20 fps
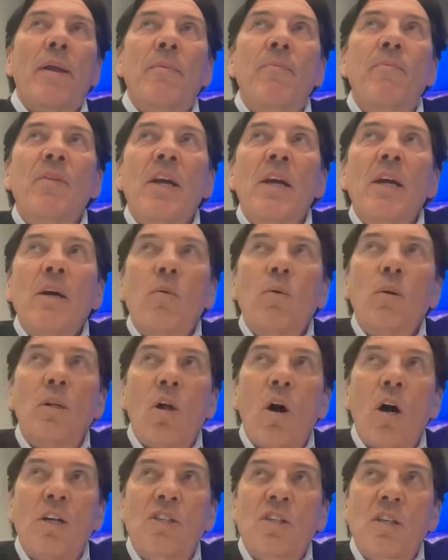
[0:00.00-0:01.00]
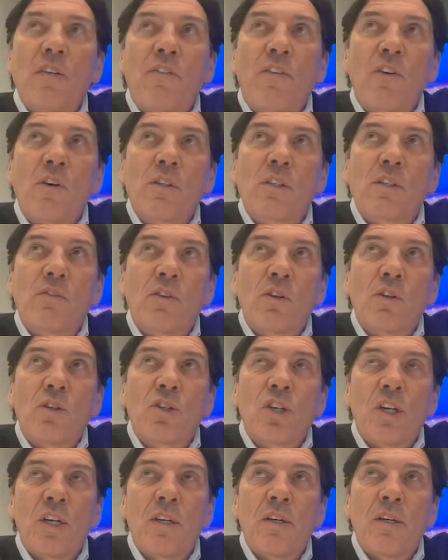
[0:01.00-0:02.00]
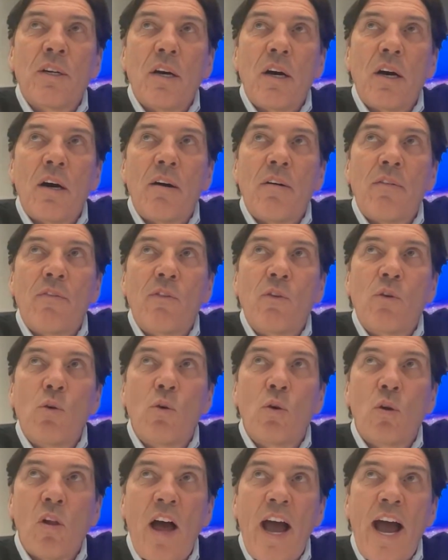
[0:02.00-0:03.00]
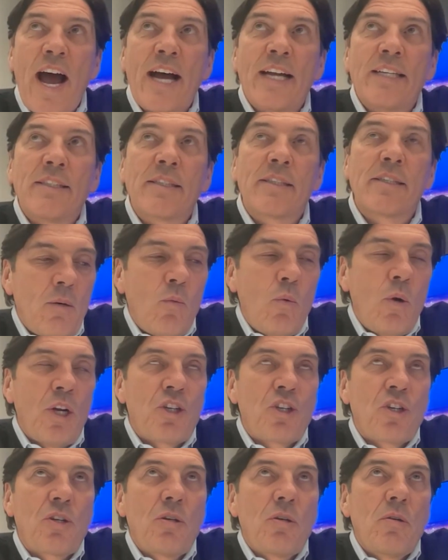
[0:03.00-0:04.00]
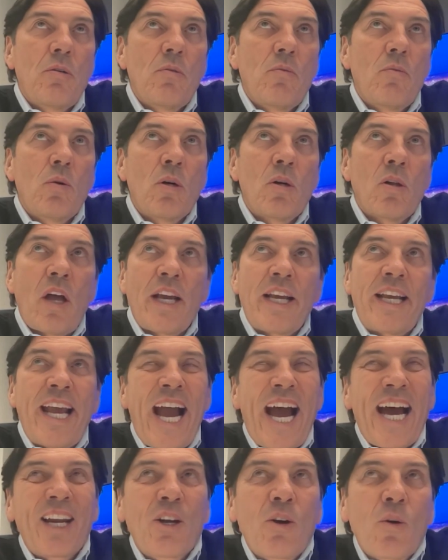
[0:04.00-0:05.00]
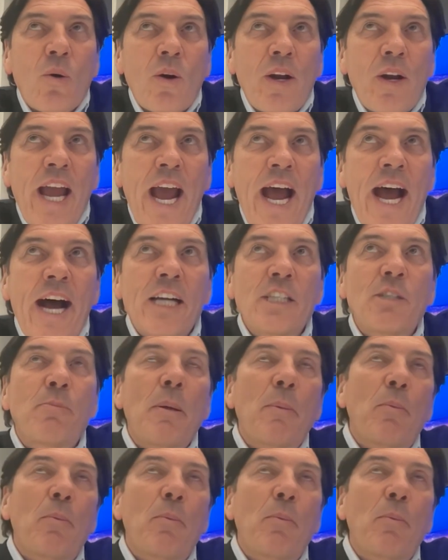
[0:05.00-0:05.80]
And we launched the first version of Google Ads, which were like category ads.